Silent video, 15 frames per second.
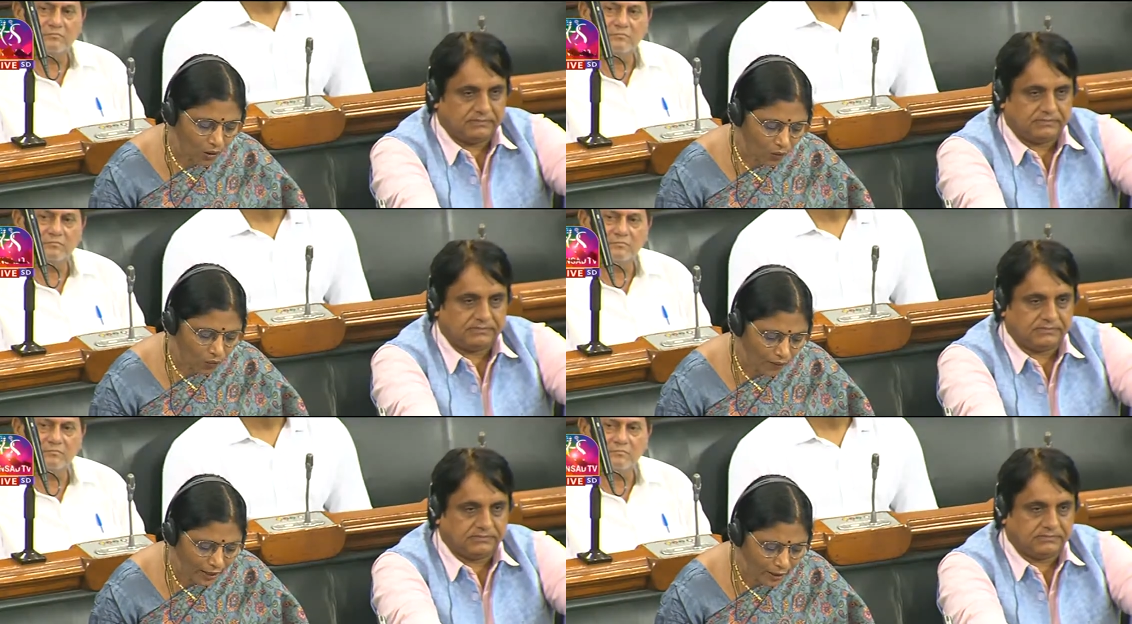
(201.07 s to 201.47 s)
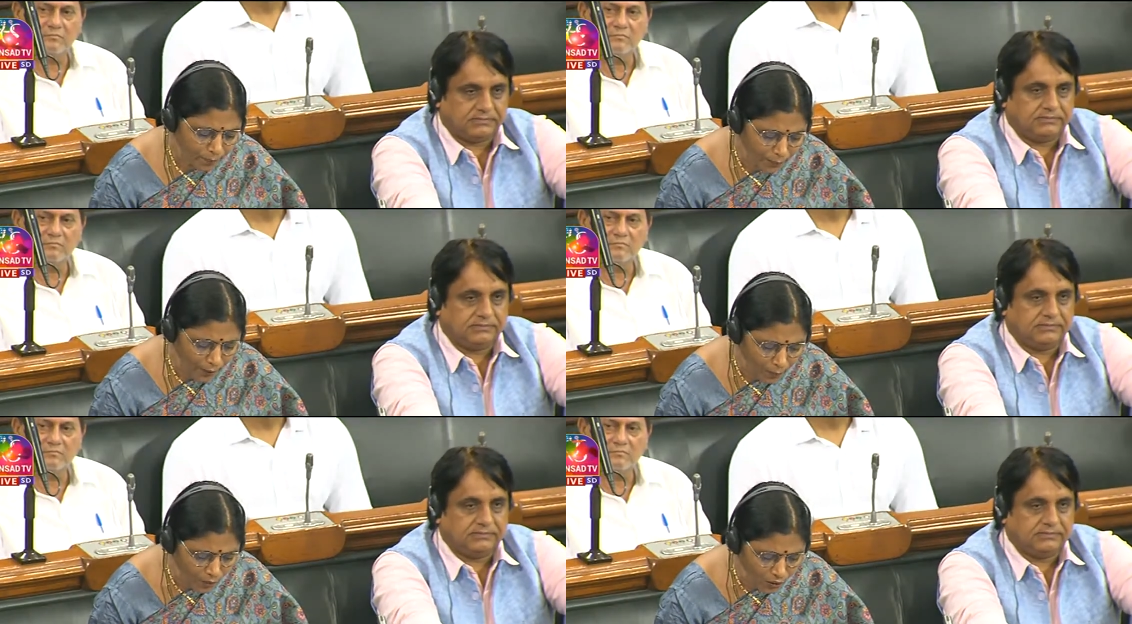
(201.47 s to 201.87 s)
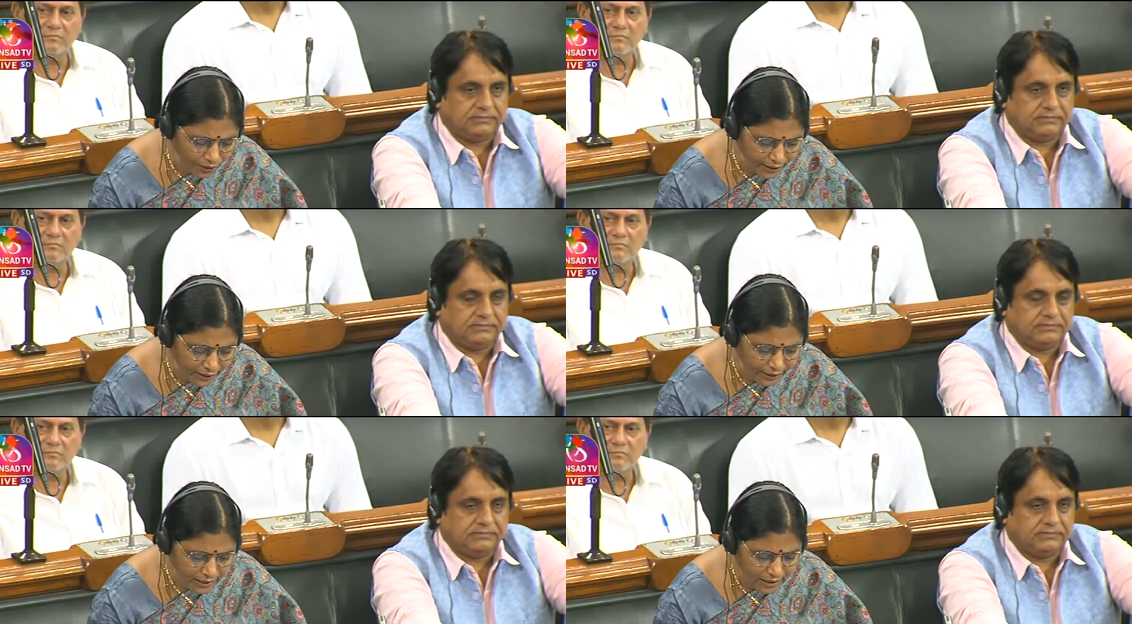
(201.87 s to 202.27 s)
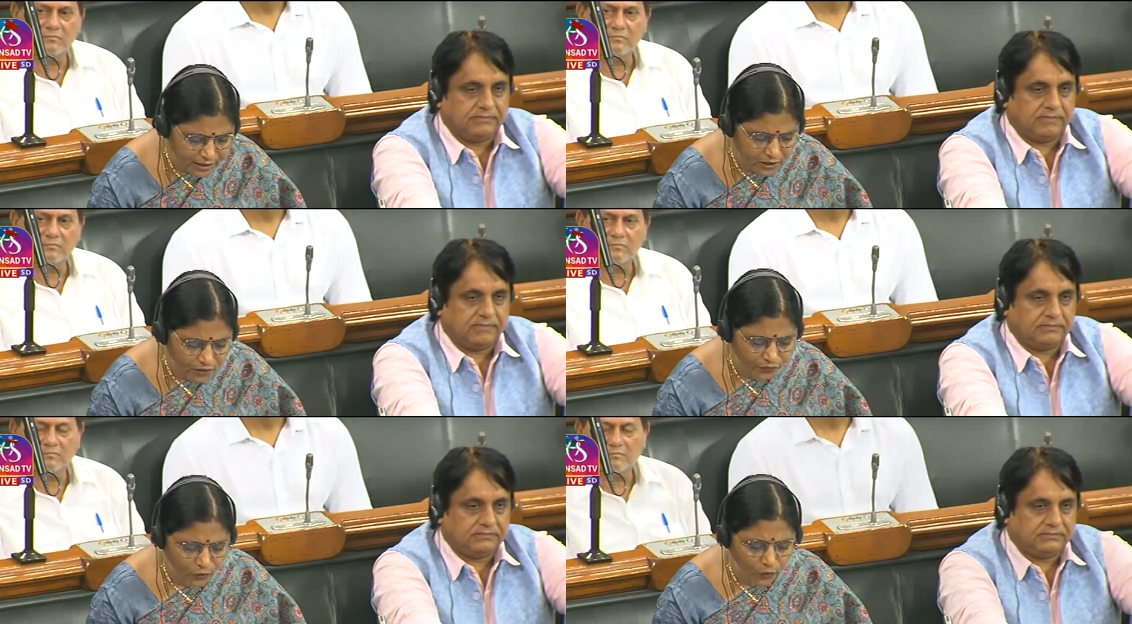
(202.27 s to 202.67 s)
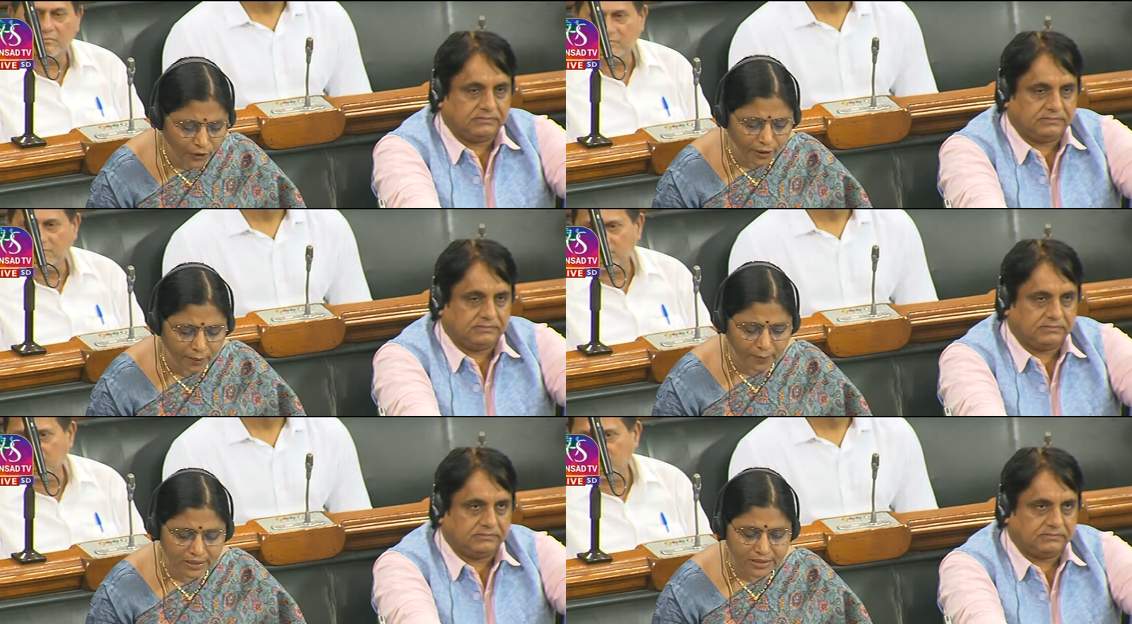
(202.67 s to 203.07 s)
Speaker 1: while promoting ease of
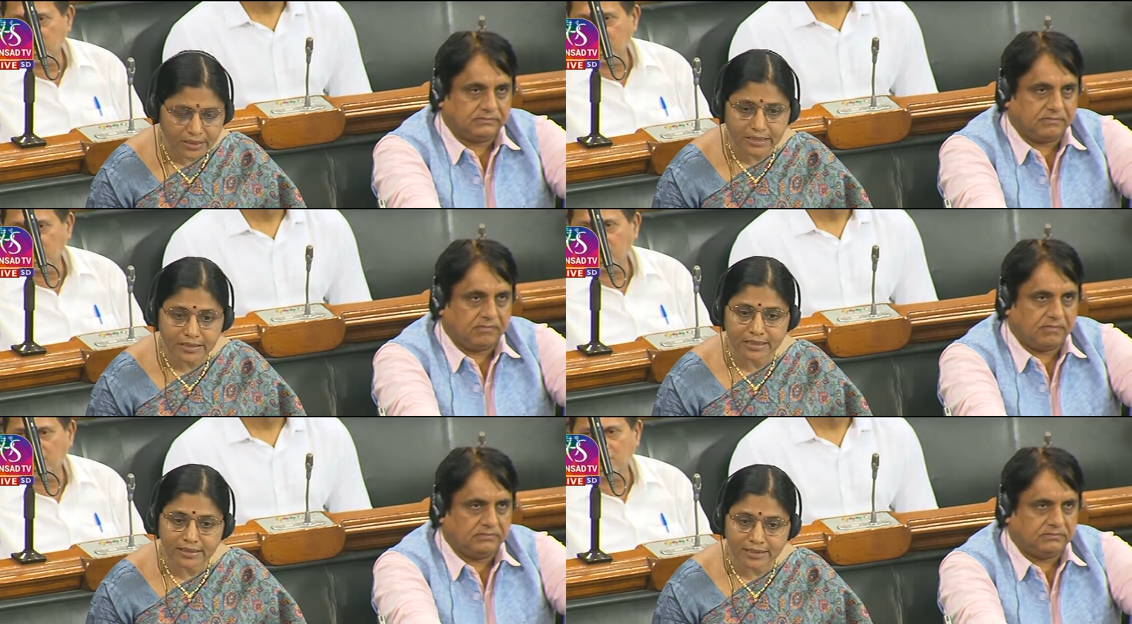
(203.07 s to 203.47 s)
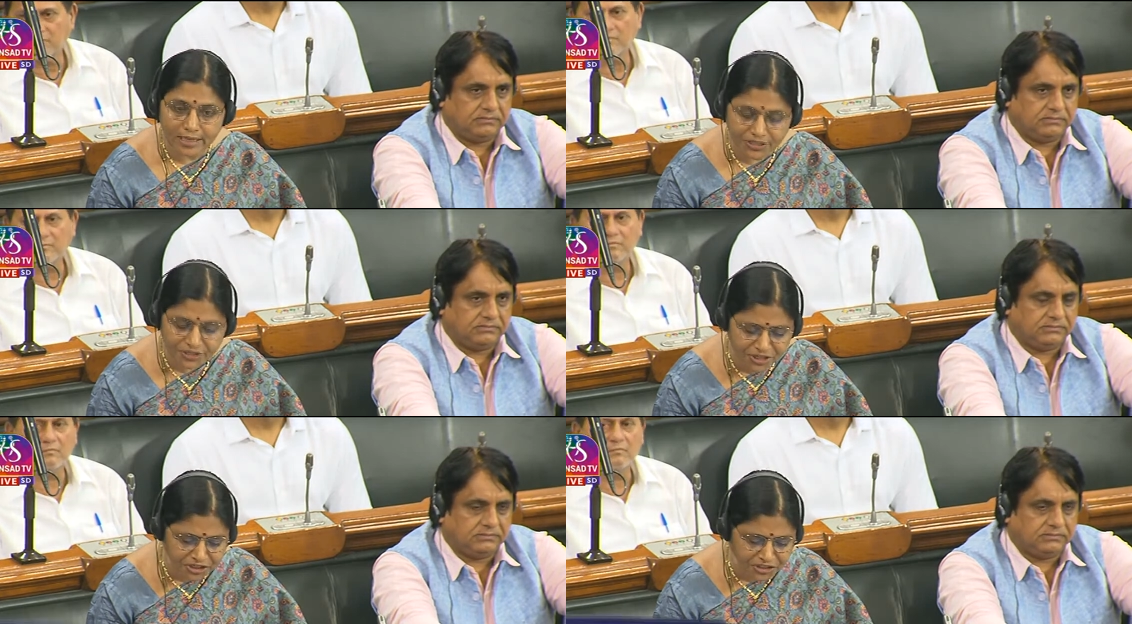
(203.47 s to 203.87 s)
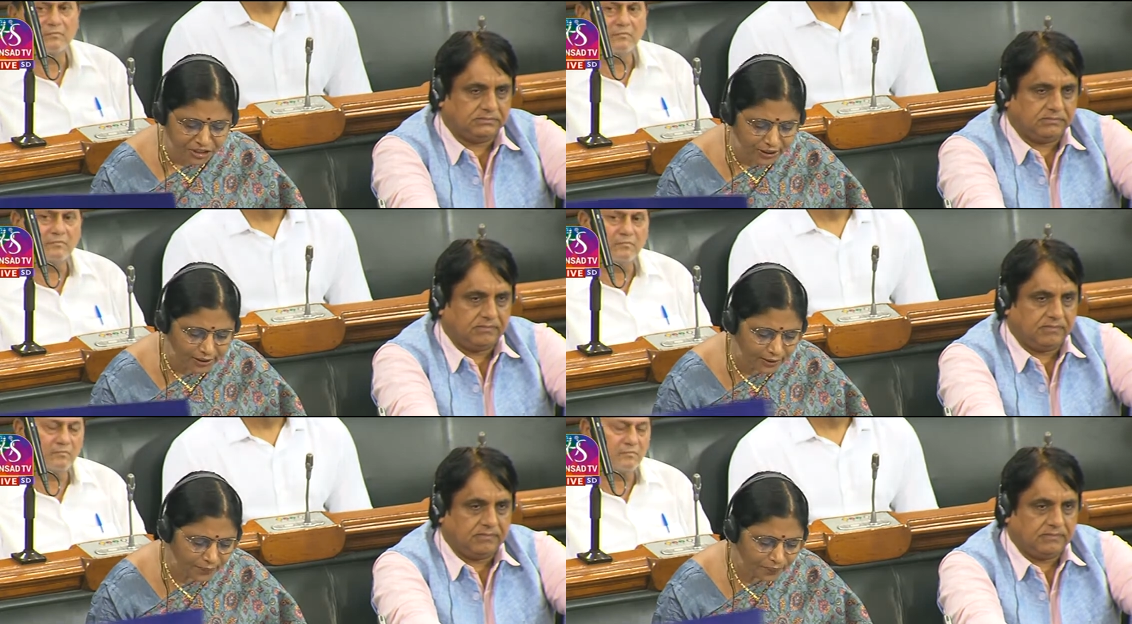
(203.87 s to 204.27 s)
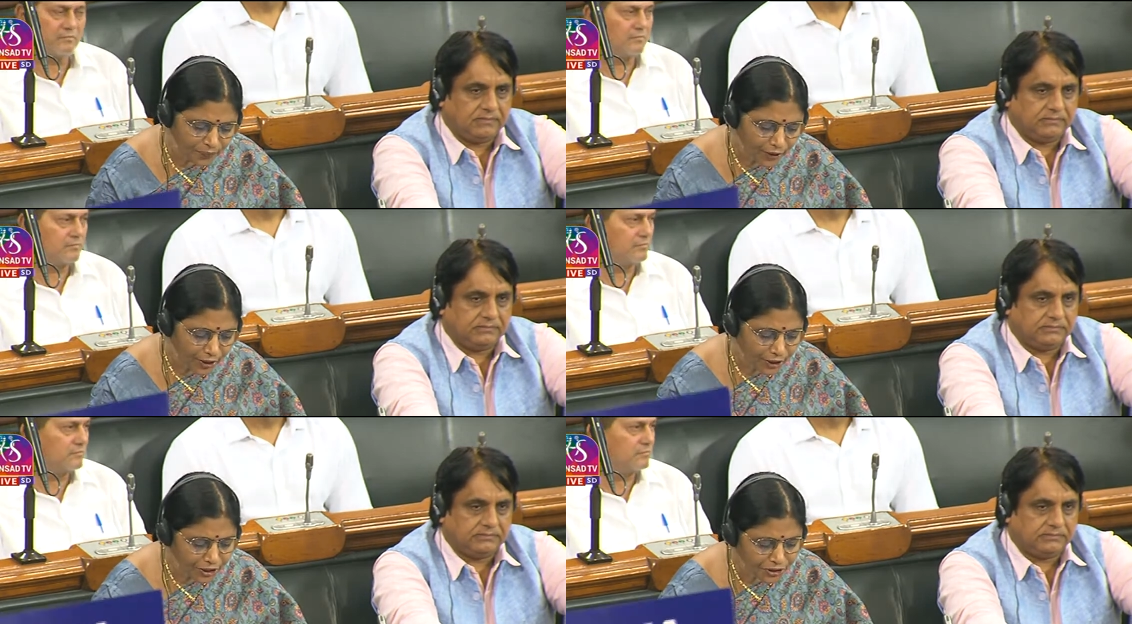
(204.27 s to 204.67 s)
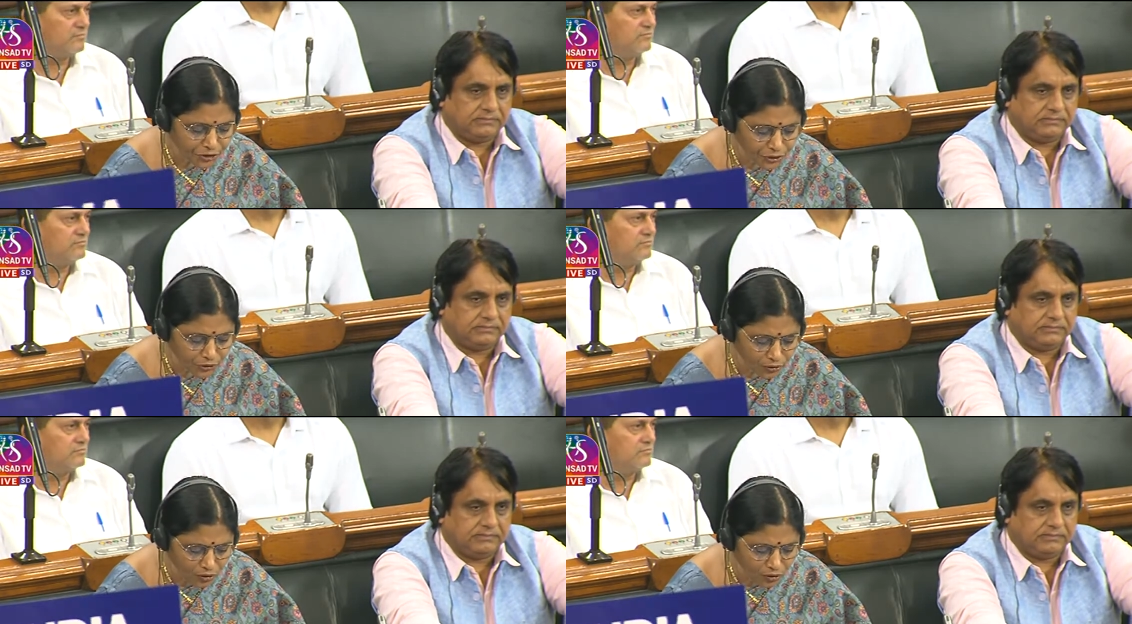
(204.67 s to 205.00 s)
doing business is essential. It should